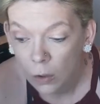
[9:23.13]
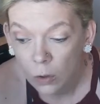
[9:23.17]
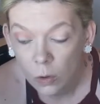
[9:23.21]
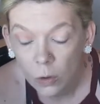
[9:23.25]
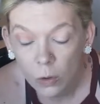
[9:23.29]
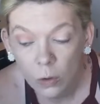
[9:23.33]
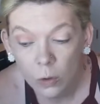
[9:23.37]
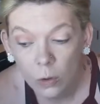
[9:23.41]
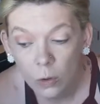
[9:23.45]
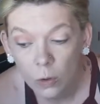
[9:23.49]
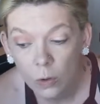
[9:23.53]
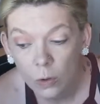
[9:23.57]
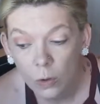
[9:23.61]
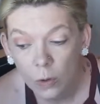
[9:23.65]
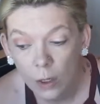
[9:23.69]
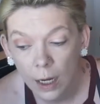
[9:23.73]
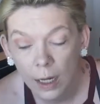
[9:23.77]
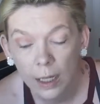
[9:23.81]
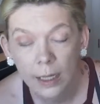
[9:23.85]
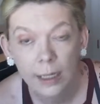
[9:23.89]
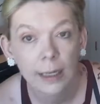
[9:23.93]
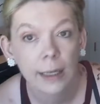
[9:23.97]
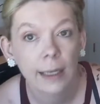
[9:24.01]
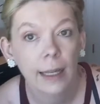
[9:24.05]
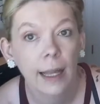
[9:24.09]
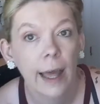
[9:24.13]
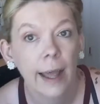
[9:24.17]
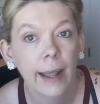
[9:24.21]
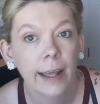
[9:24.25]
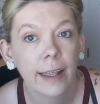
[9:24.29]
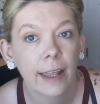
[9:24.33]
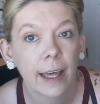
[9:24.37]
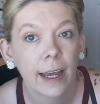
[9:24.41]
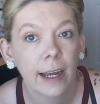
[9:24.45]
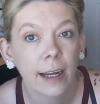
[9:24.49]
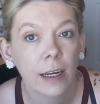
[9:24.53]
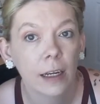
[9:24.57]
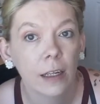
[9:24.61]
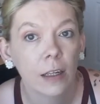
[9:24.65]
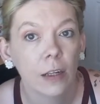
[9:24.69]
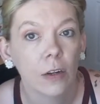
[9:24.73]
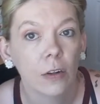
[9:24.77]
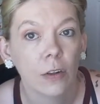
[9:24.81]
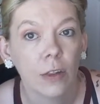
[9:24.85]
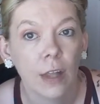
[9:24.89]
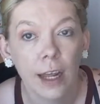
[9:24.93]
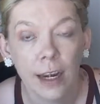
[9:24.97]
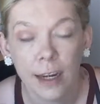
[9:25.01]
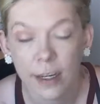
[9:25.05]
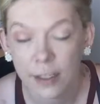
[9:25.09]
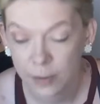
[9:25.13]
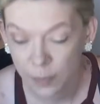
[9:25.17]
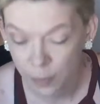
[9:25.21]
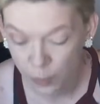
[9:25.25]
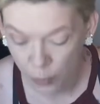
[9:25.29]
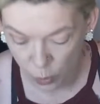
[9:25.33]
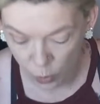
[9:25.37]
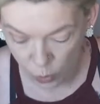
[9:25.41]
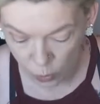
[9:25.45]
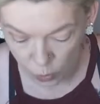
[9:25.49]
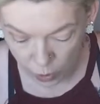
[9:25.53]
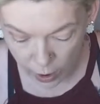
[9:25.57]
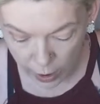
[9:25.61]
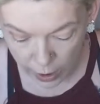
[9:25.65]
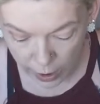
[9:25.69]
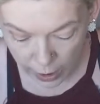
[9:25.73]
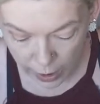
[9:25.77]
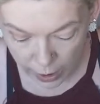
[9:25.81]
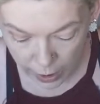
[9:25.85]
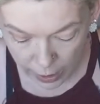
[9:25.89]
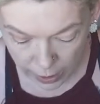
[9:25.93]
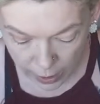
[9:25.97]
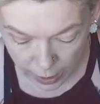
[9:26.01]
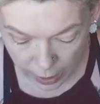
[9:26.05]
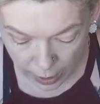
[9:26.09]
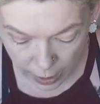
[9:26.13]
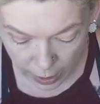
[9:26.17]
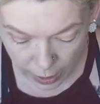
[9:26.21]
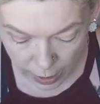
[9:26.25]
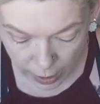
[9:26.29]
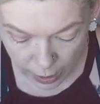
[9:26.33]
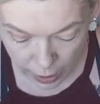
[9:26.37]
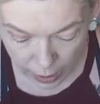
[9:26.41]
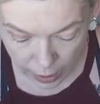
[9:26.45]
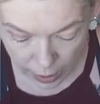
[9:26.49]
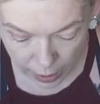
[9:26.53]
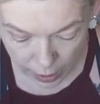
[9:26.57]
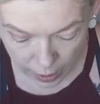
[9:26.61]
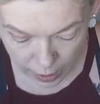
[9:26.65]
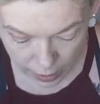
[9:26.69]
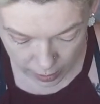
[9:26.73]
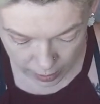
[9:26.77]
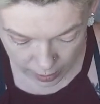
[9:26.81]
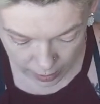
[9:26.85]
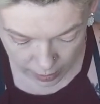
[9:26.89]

Ooh, I like that color. That is pretty.